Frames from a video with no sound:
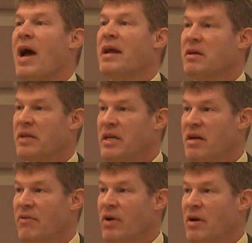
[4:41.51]
radically
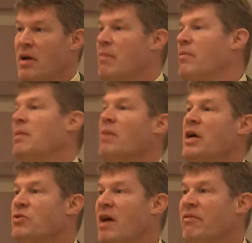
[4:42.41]
different. Men
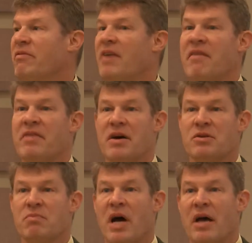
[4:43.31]
might travel
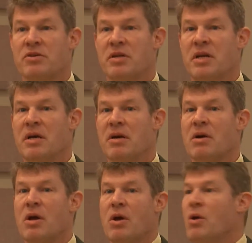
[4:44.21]
5,000 miles in a
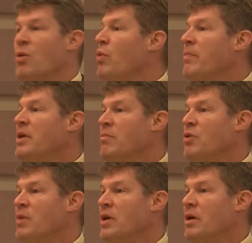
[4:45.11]
year. Women in
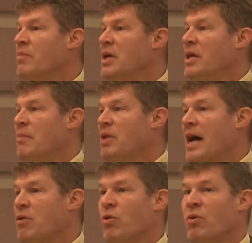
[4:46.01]
Bermuda, be they
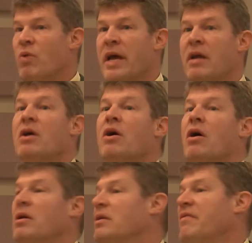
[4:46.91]
black or white,
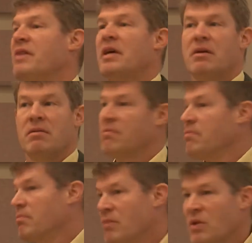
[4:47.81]
are living
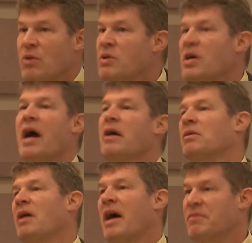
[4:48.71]
their
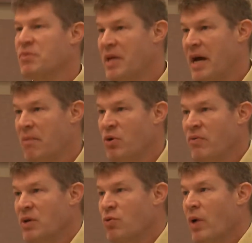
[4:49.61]
entire lives without
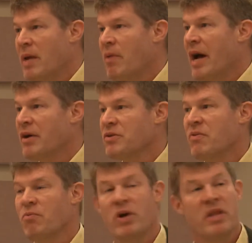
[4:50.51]
moving 20 miles
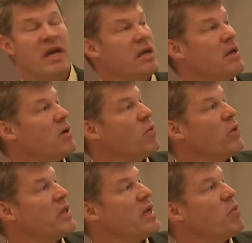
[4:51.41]
from where they
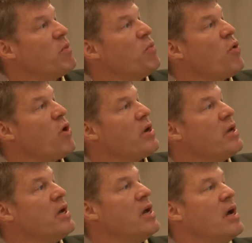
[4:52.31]
were born.
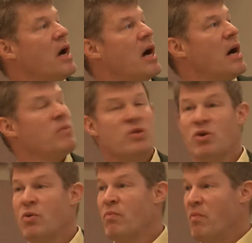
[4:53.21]

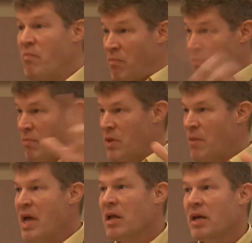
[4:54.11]
So
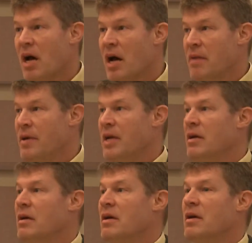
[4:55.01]
the male economy